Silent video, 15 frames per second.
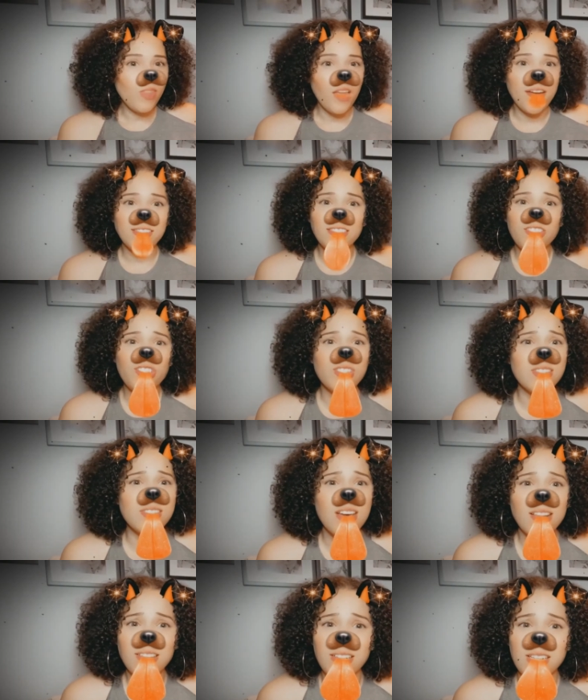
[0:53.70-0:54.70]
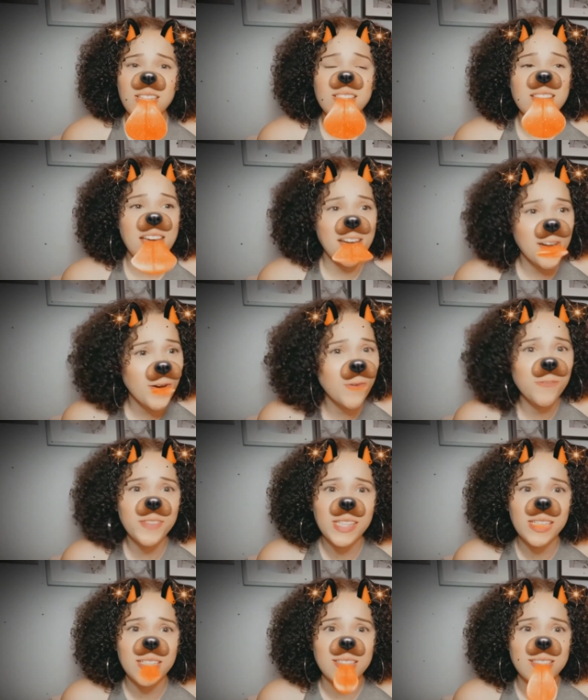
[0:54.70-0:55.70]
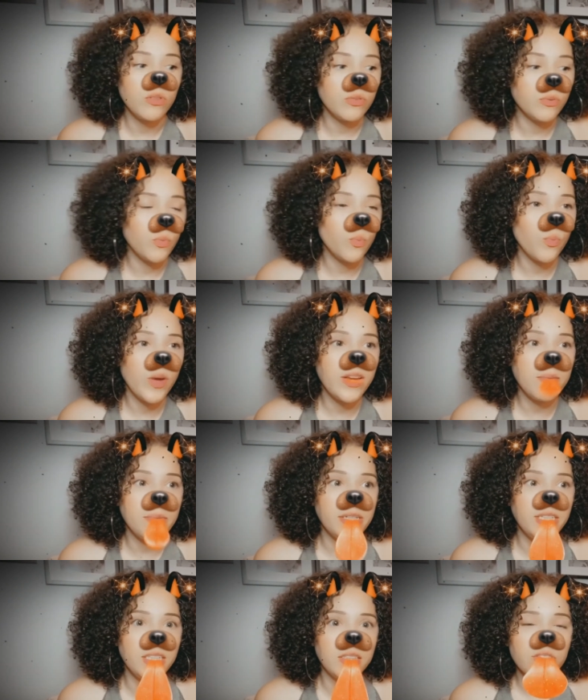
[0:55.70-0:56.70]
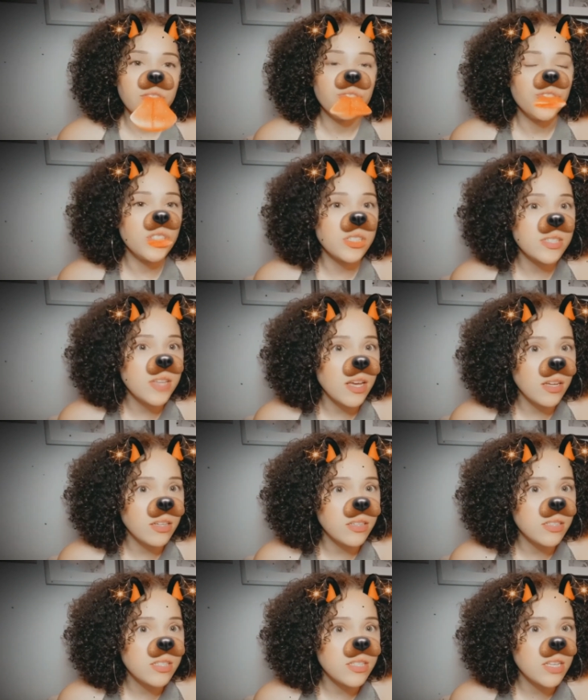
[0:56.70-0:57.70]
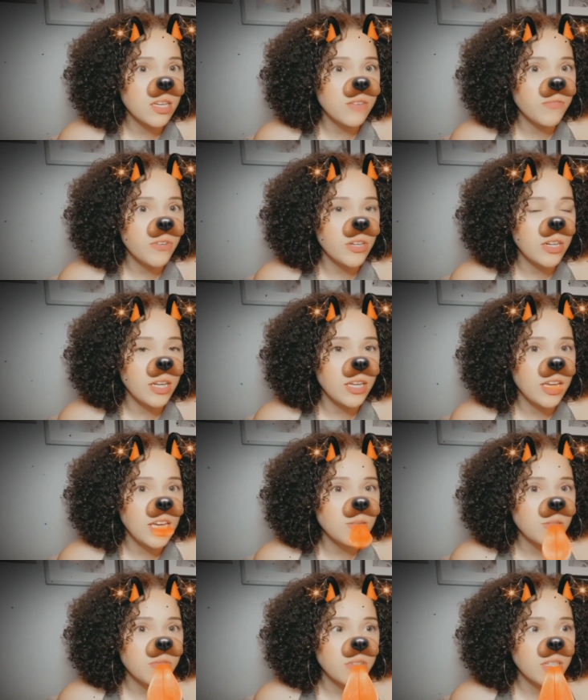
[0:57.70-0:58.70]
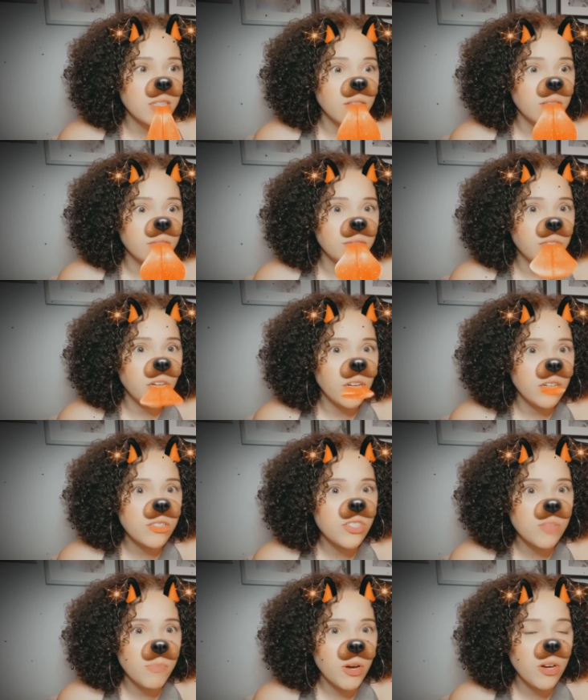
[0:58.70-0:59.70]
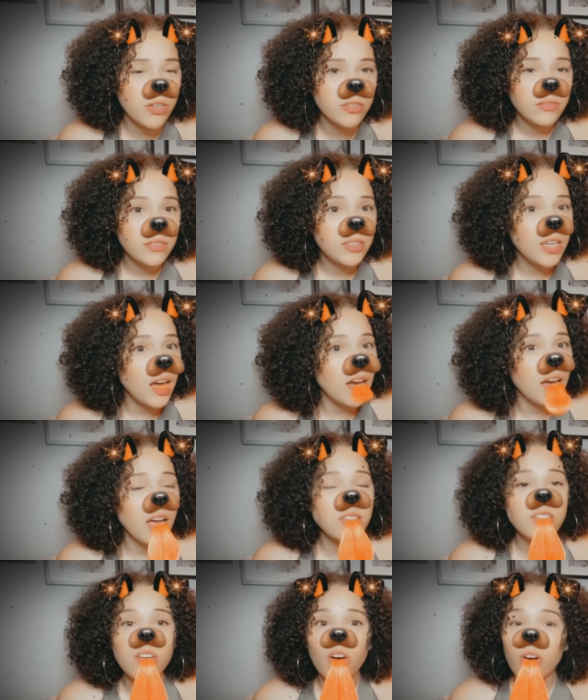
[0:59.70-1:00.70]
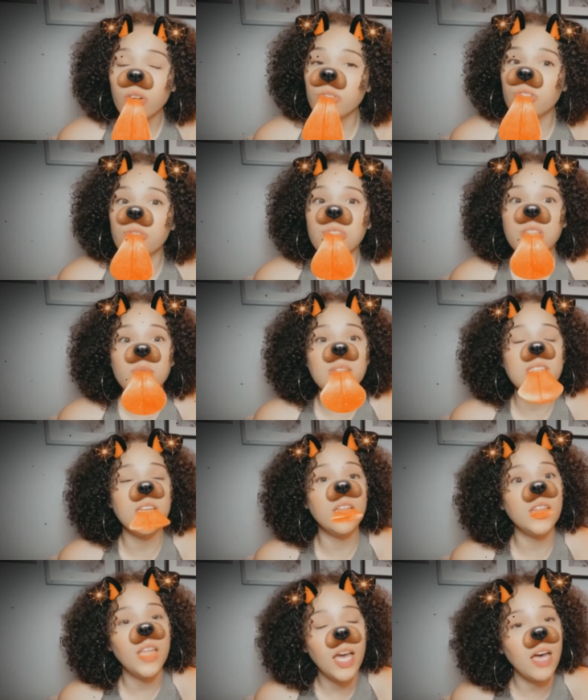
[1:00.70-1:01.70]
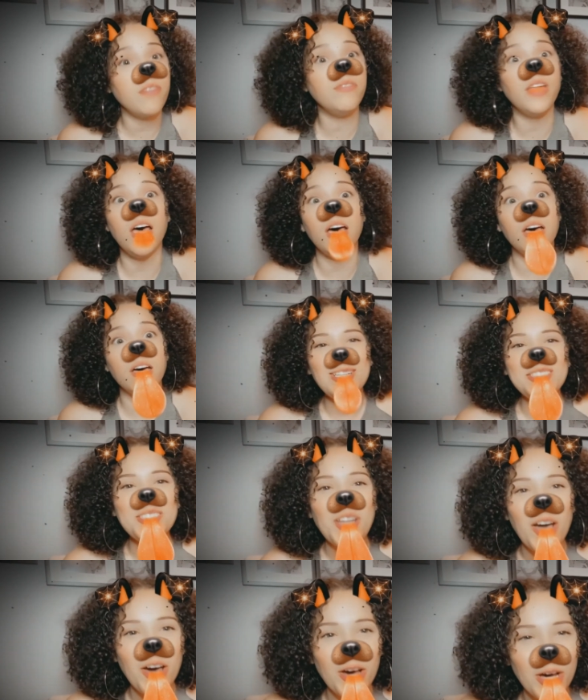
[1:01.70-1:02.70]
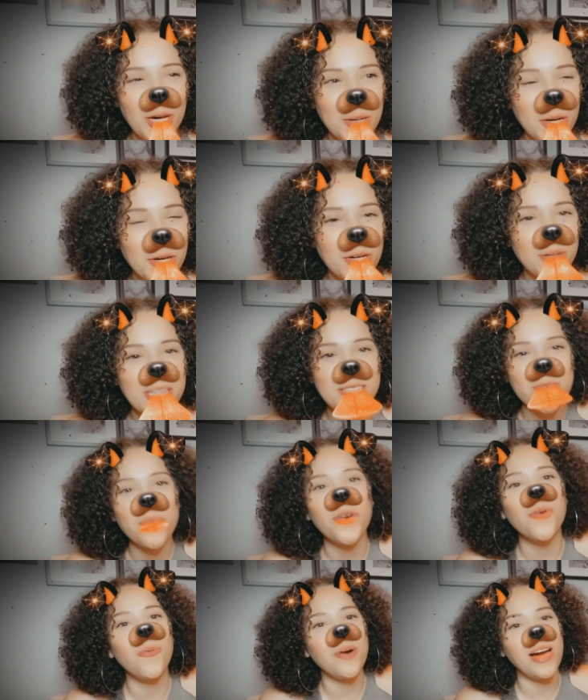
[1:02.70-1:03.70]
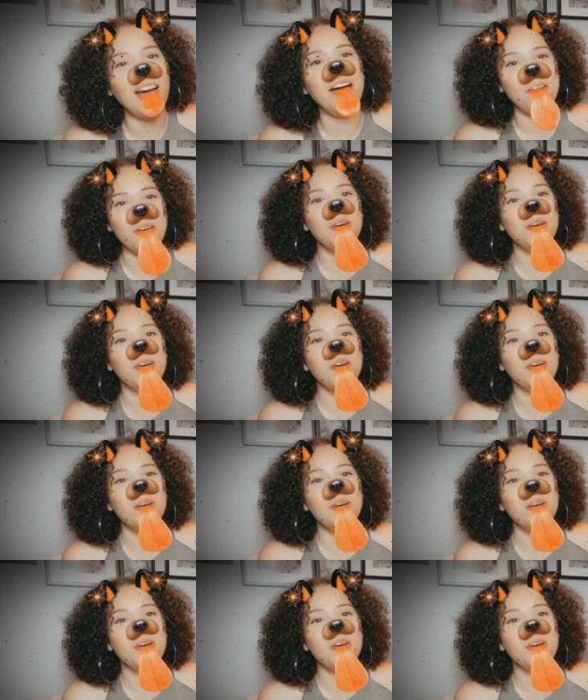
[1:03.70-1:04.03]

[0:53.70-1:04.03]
Giselle in these outfits. Wait a minute. Giselle is looking for engagement rings for her and Jamal. Yeah, I told you she was in love. Oh, it's for Juan.